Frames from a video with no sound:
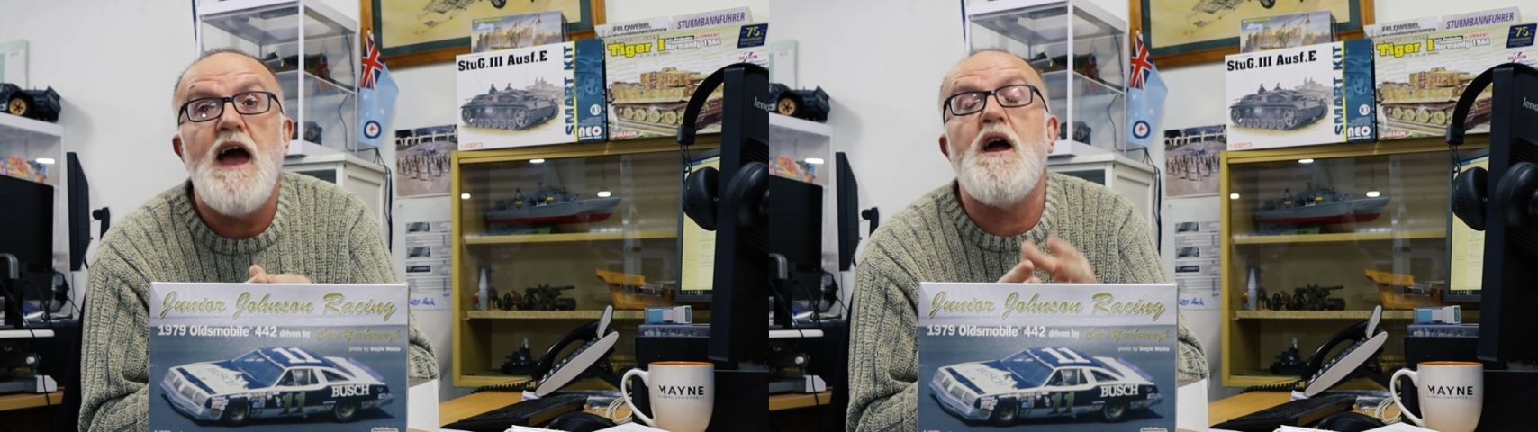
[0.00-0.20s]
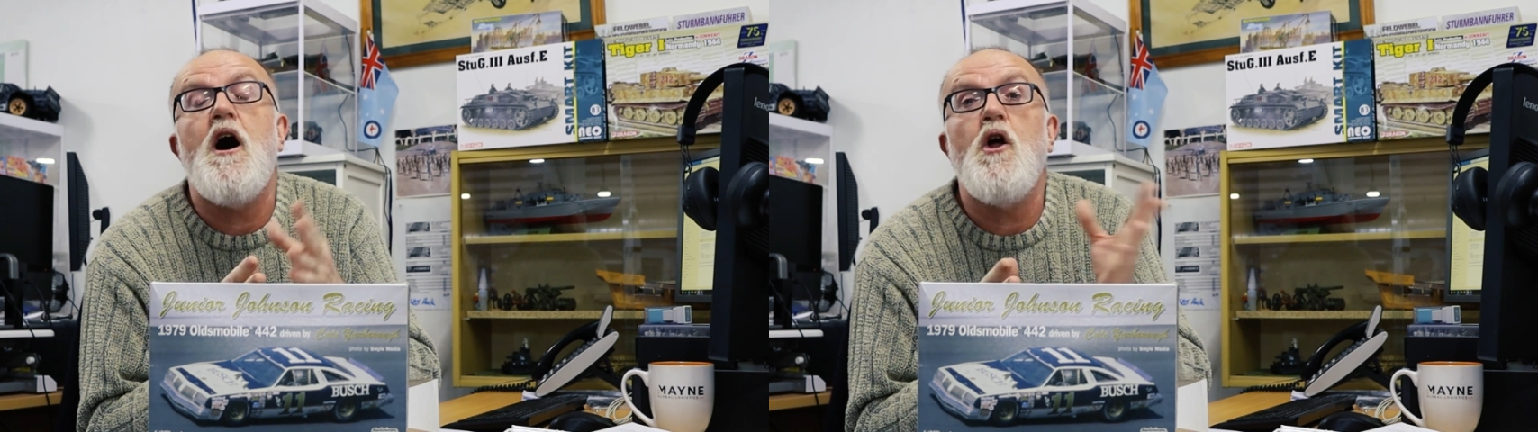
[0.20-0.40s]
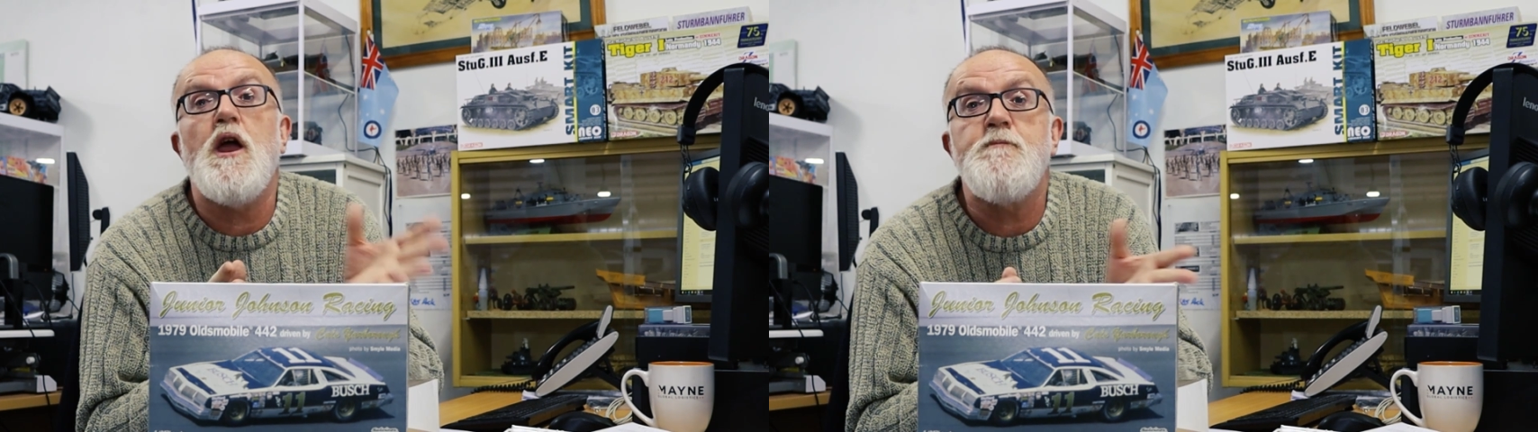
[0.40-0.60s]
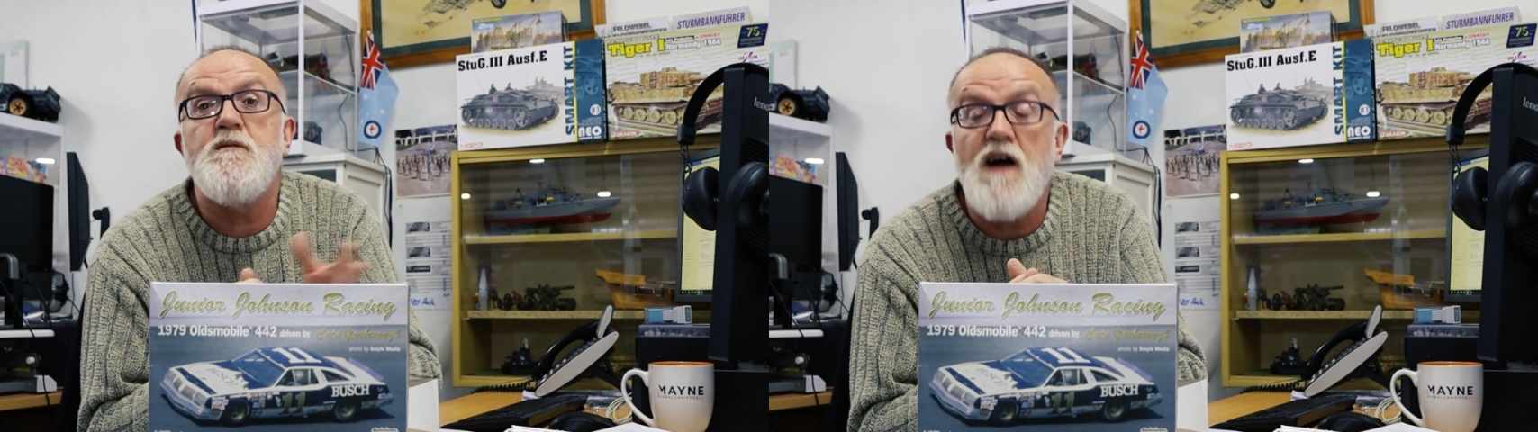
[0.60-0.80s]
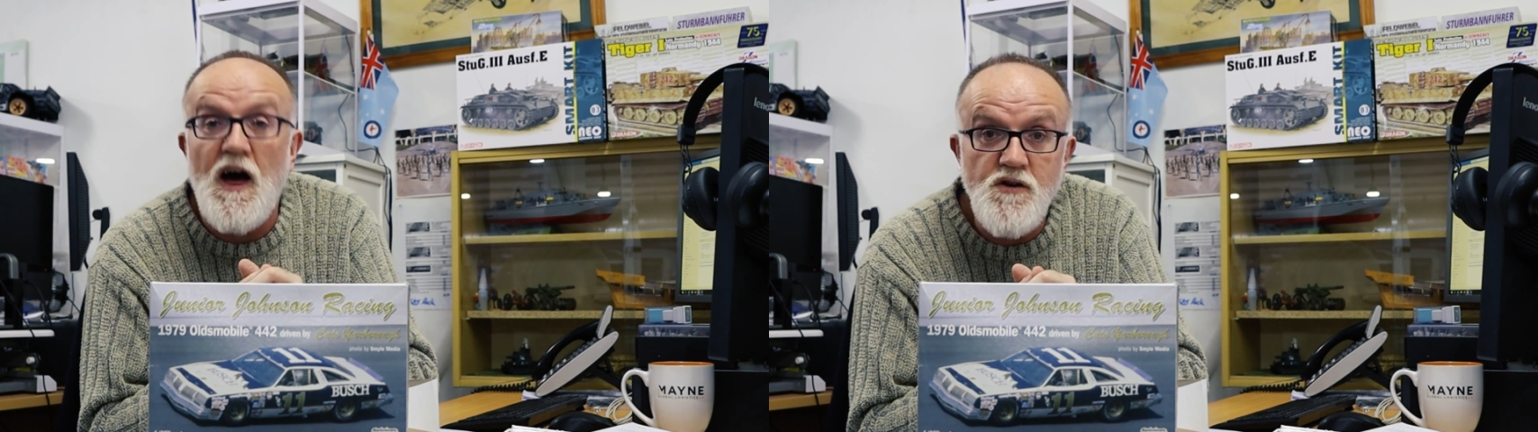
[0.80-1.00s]
and a whole
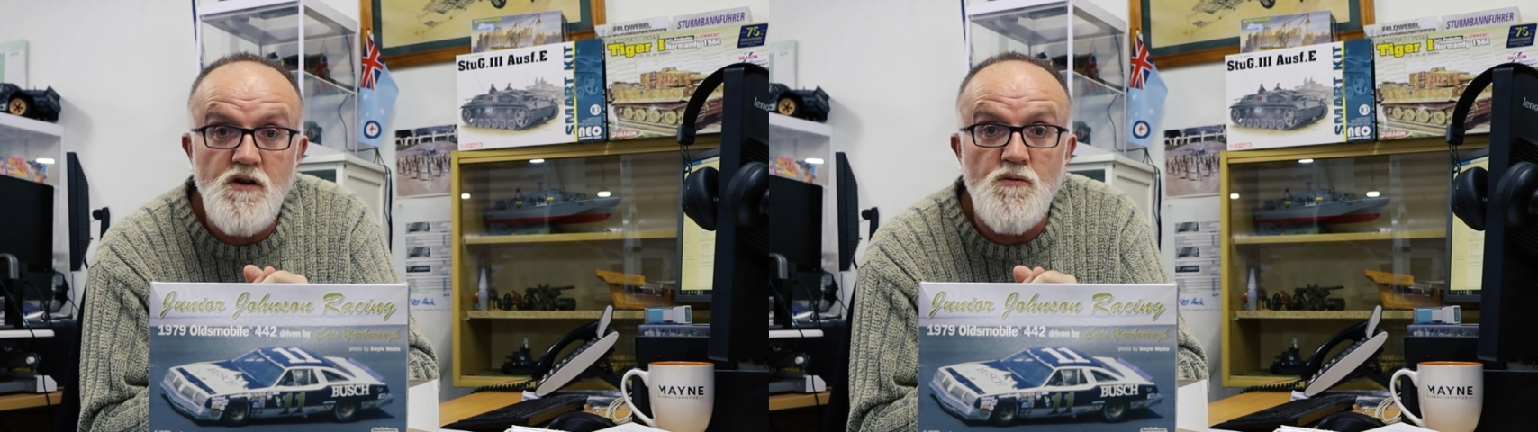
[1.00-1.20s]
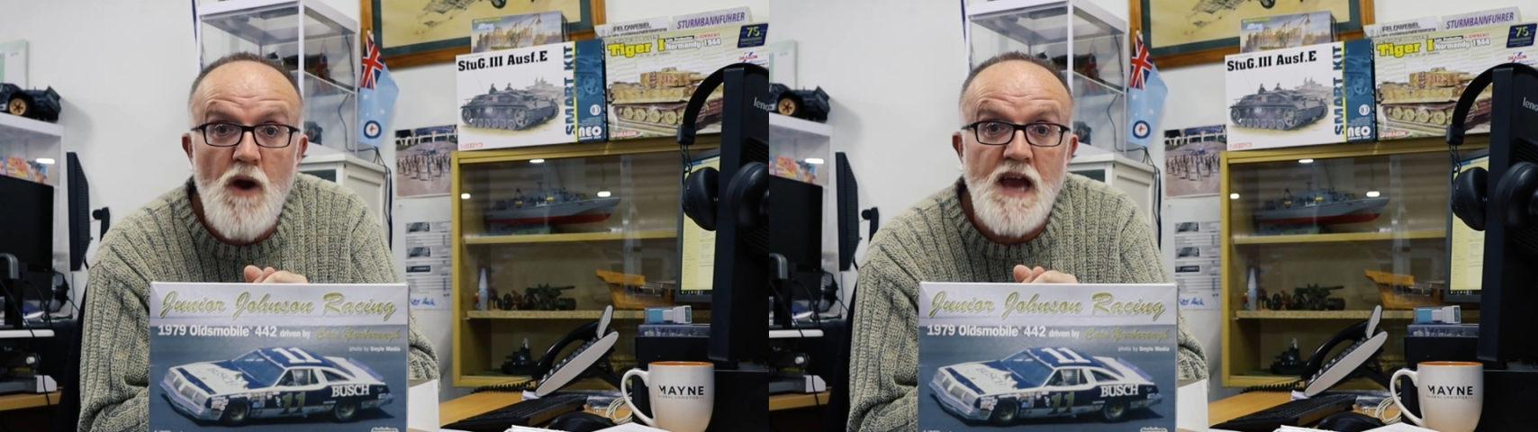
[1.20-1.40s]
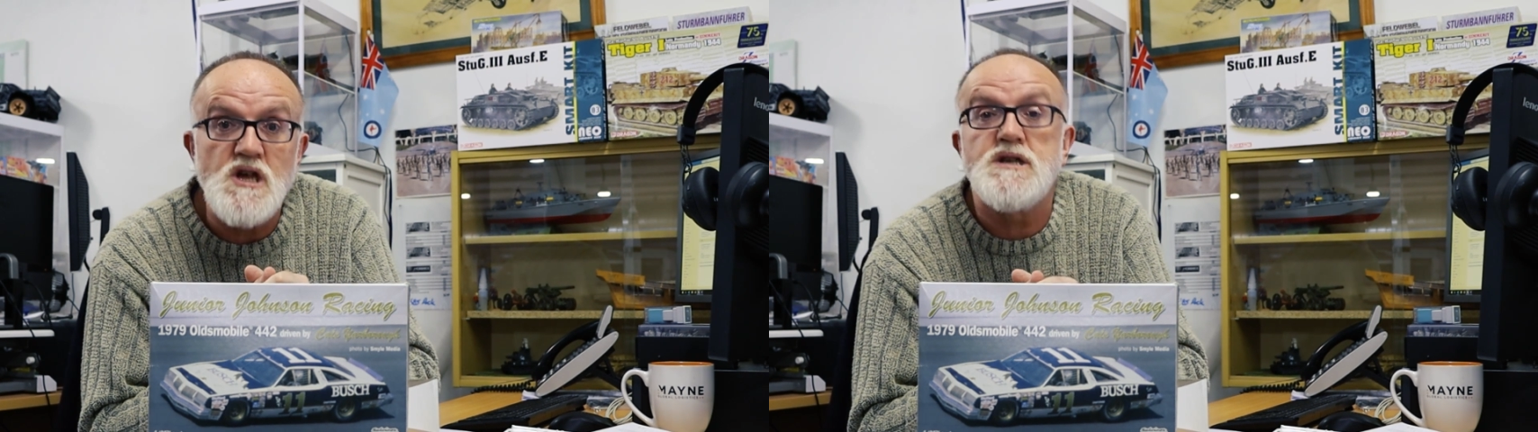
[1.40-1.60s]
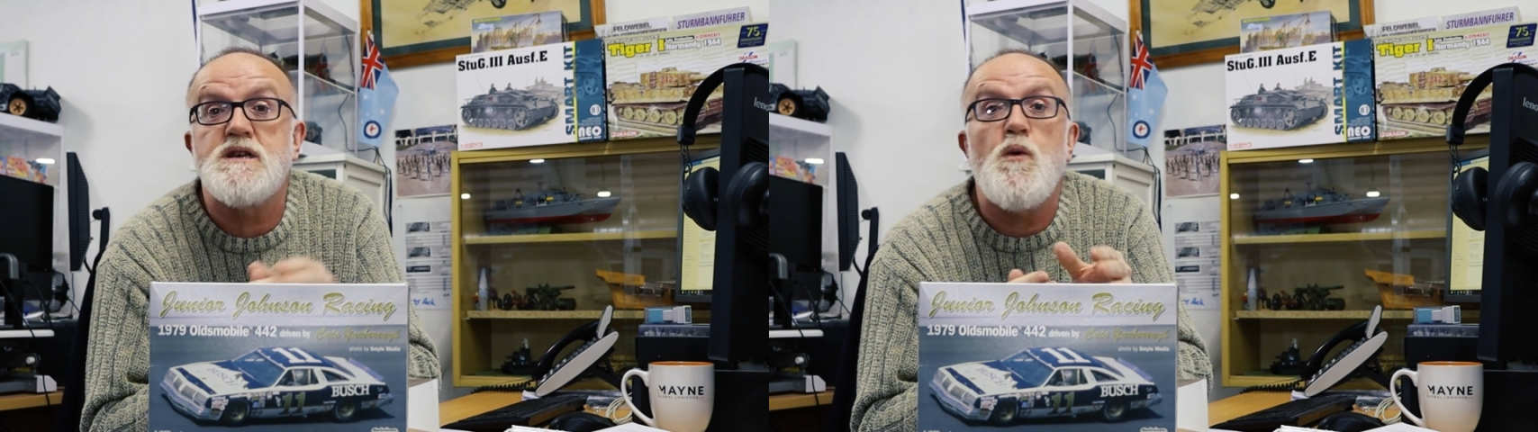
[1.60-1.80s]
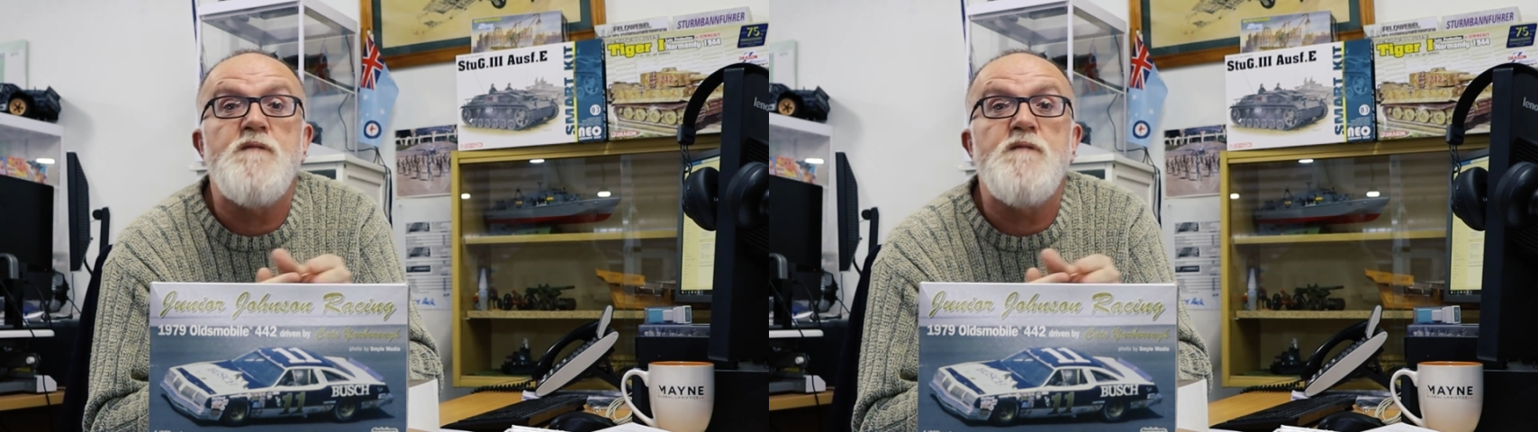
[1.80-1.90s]
heap of other new ranges that